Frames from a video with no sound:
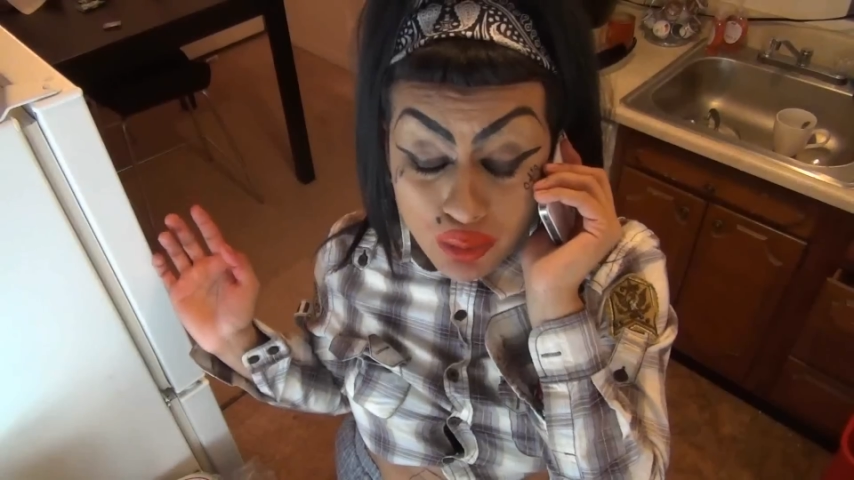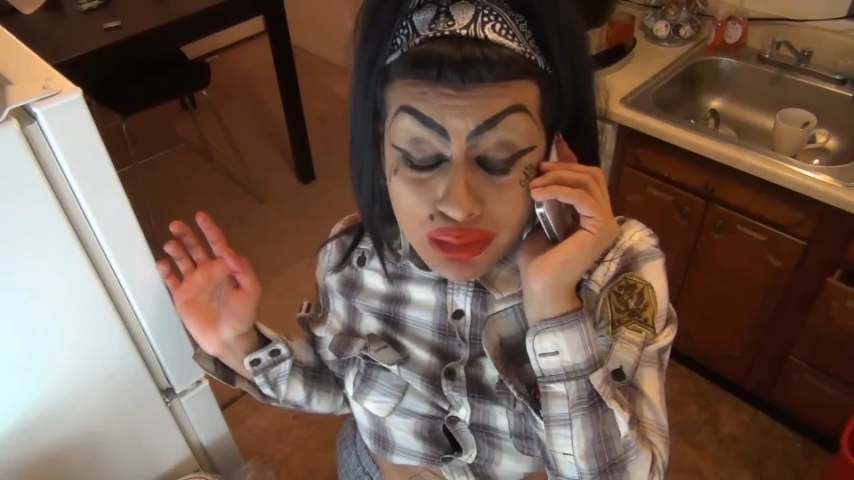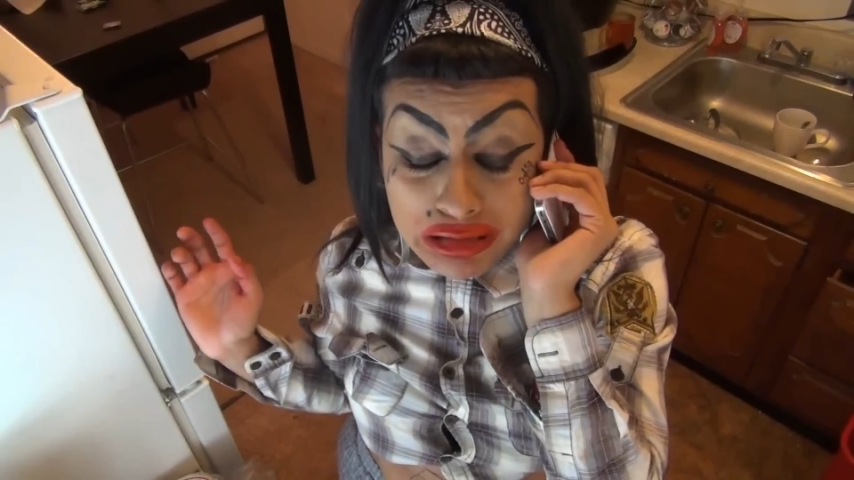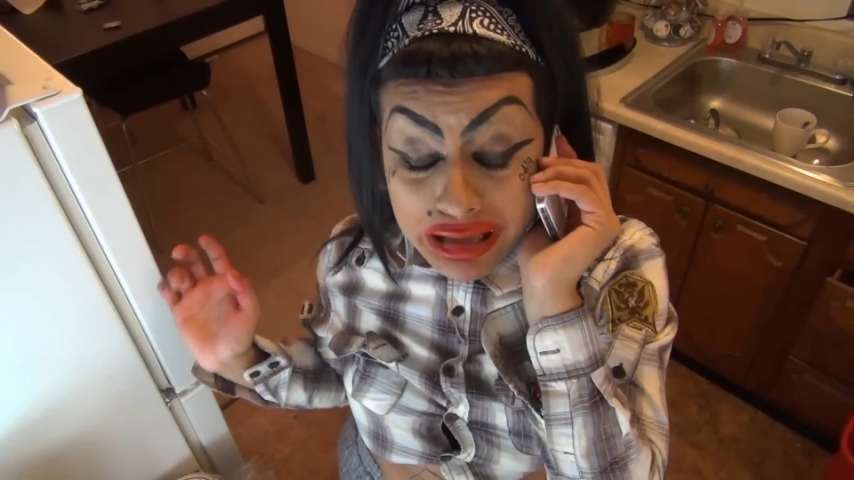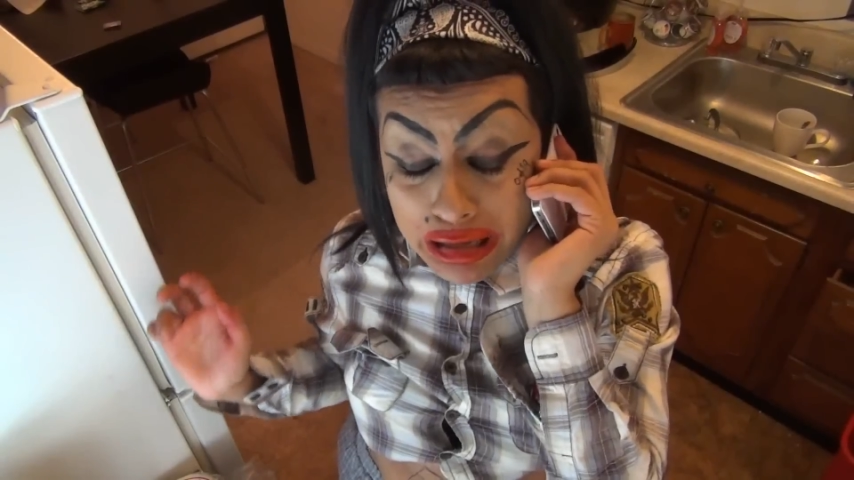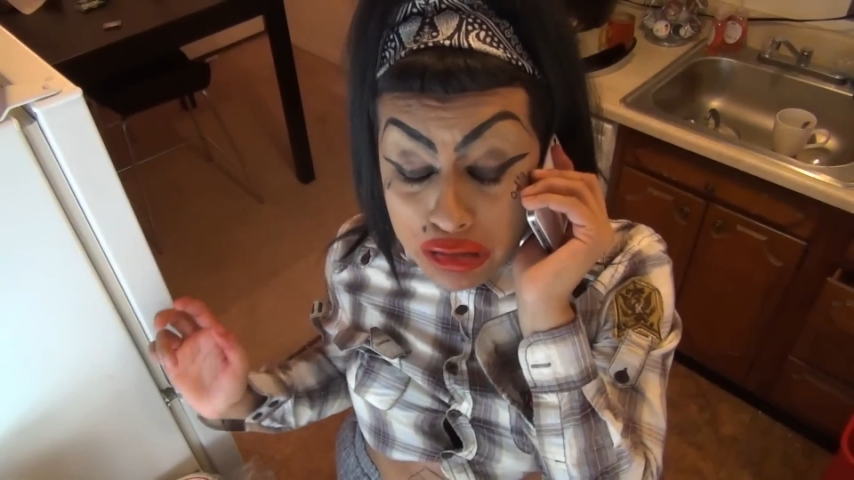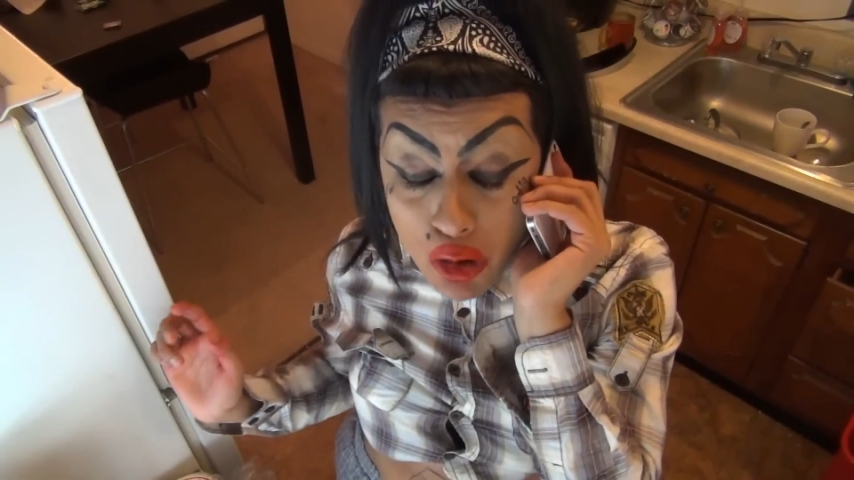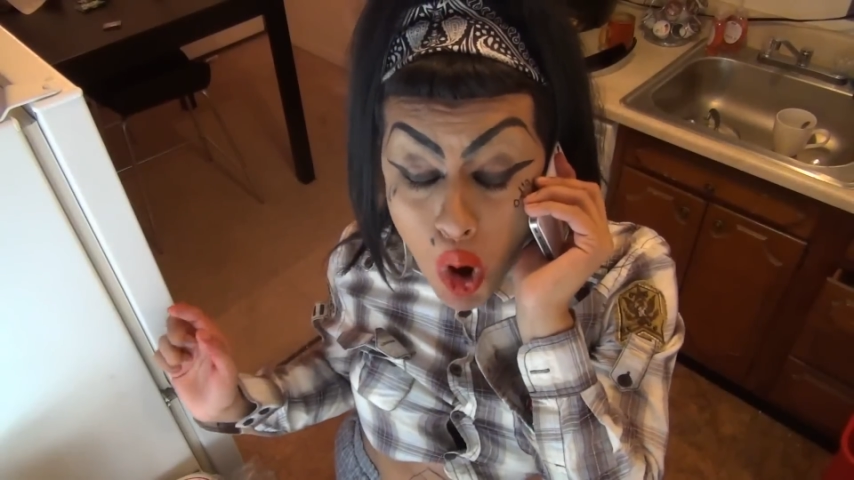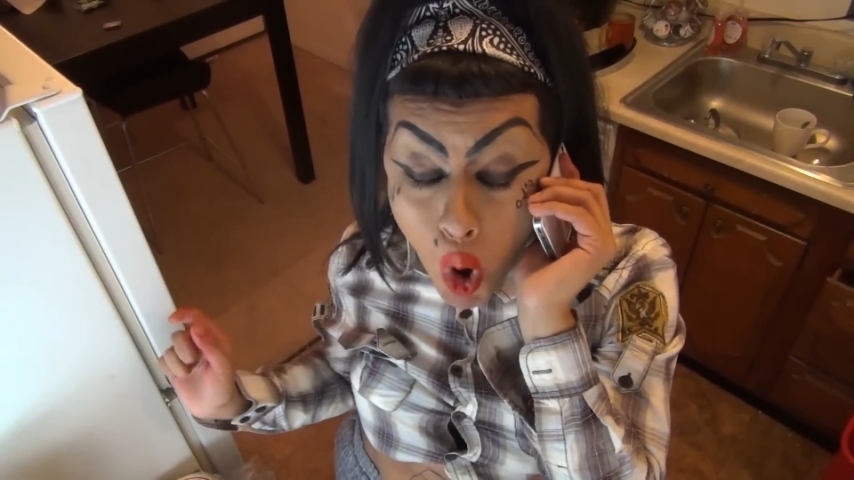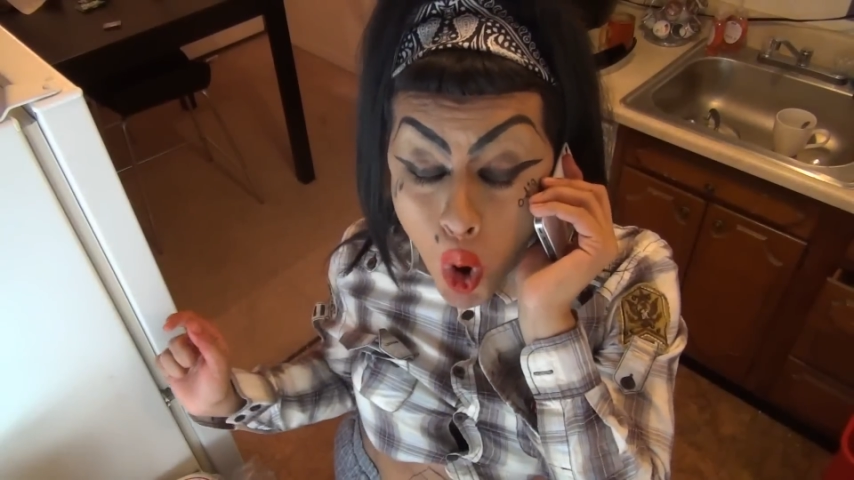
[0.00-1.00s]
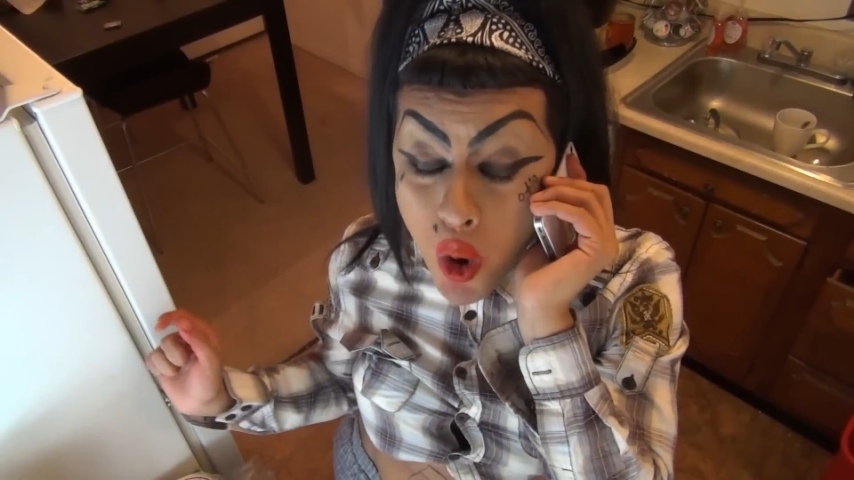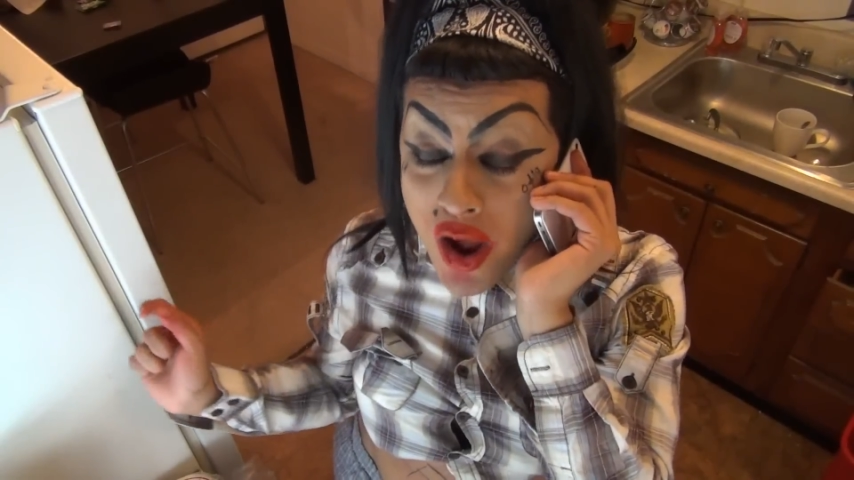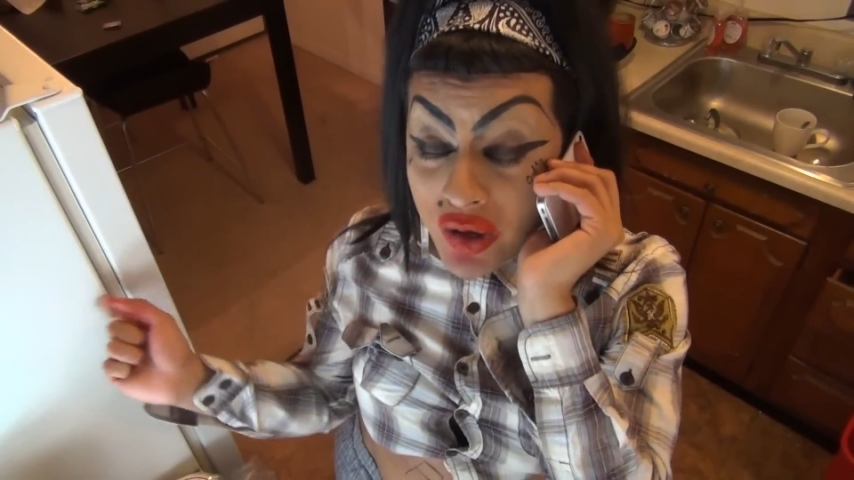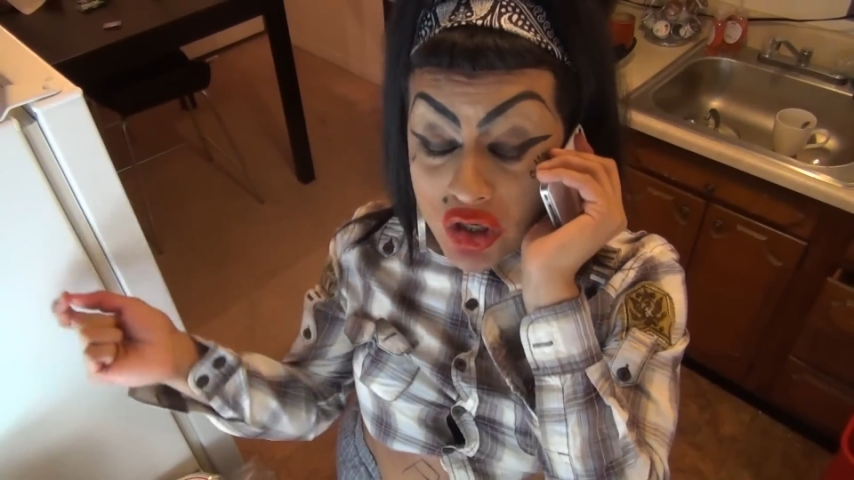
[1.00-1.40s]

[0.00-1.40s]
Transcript: we were little,